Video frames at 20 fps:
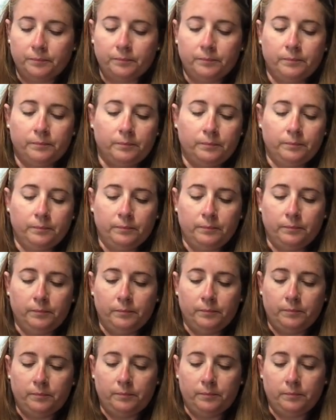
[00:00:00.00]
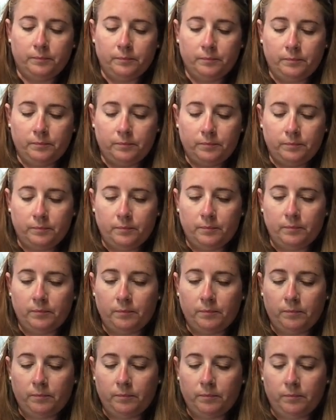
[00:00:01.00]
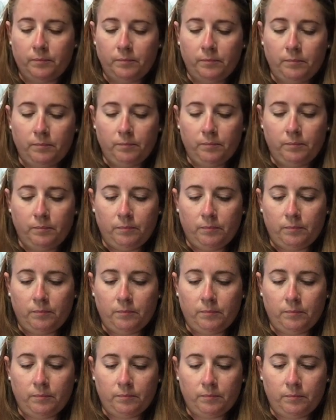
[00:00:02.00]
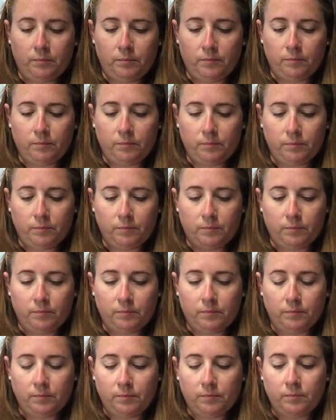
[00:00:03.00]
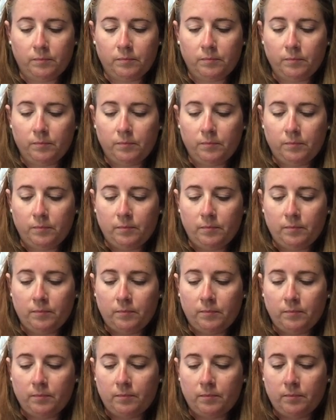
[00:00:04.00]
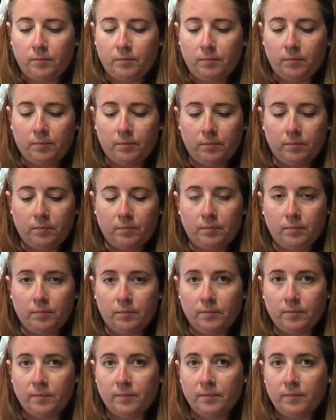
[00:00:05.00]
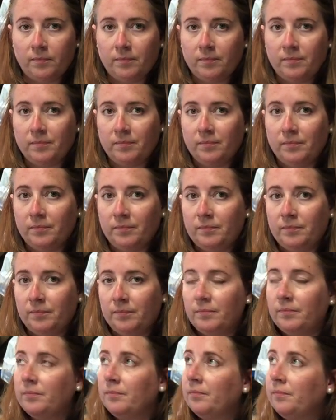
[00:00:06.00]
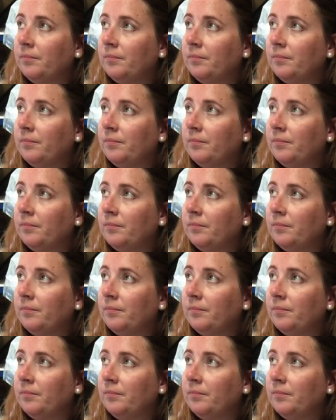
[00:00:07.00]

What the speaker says: (silent)